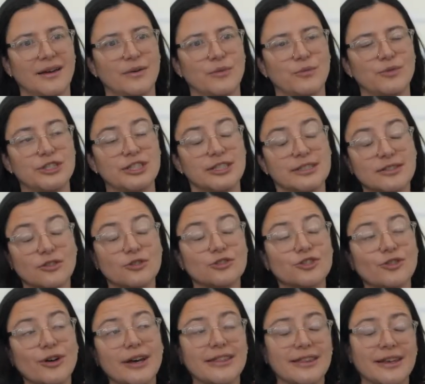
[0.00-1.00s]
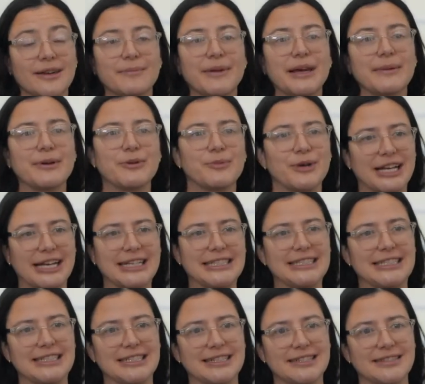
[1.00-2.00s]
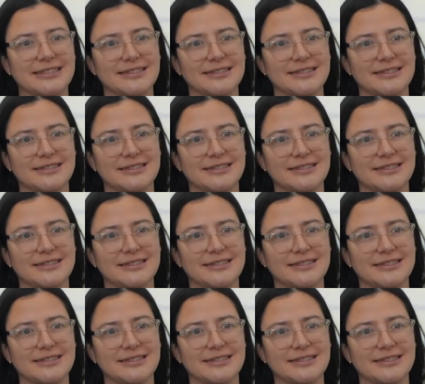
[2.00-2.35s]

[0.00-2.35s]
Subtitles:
which is also, I think, maybe what I needed.